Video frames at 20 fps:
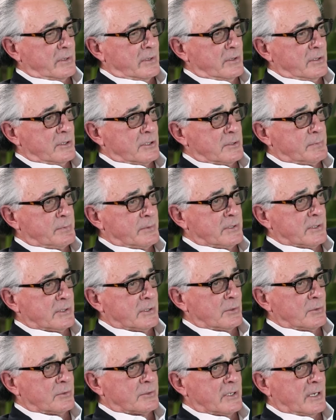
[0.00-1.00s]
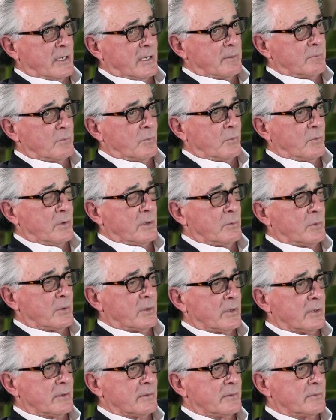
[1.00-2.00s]
This particular time, we
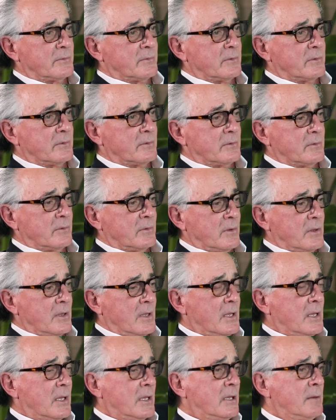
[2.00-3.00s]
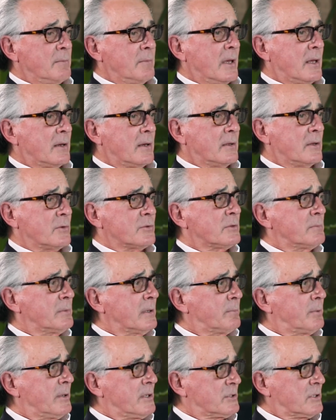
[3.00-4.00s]
were he met, there was a
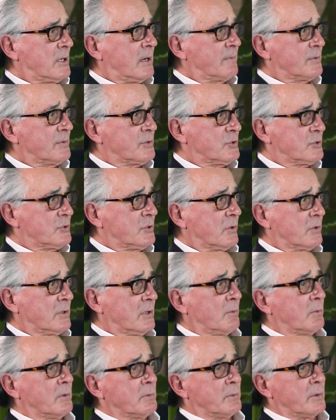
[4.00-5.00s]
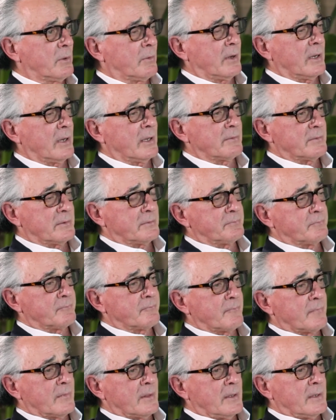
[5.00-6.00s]
big press conference in Tokyo when we arrived.
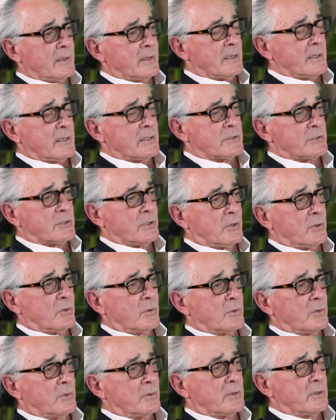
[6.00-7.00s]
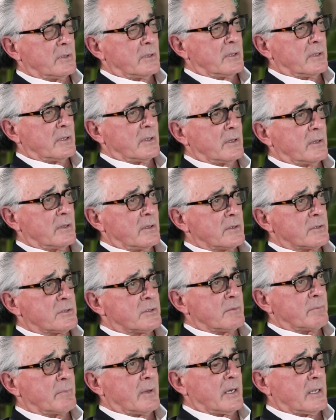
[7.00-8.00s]
And so
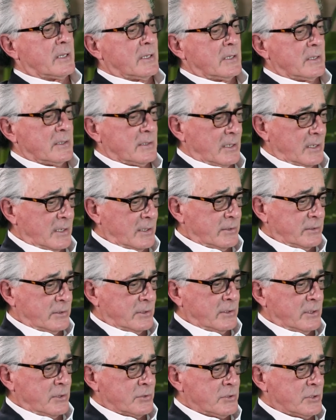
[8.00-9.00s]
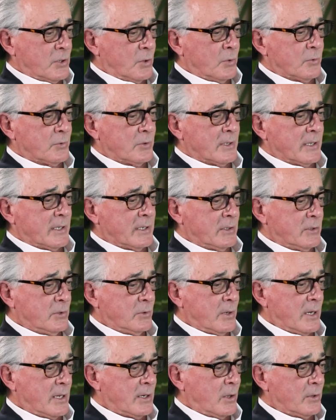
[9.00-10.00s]
somebody, the, there's an older lady
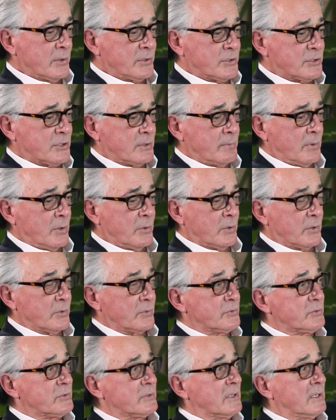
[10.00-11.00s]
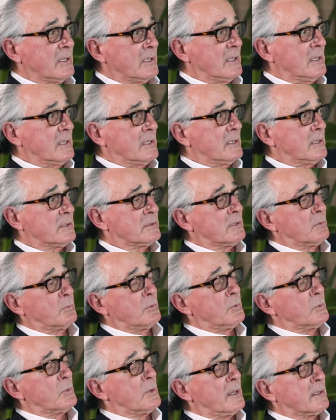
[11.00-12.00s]
who had all these kimonos and said,
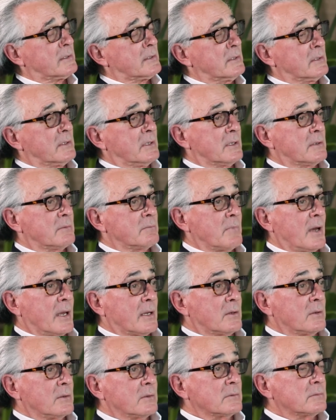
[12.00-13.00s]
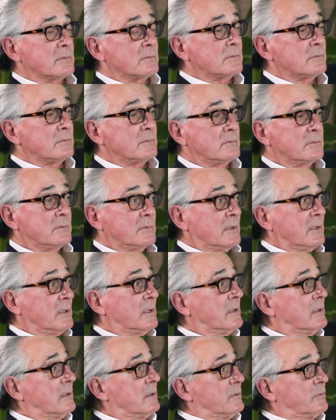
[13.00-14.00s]
we would like to get Michael
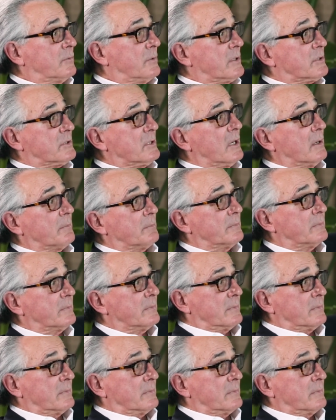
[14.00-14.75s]
dressed up,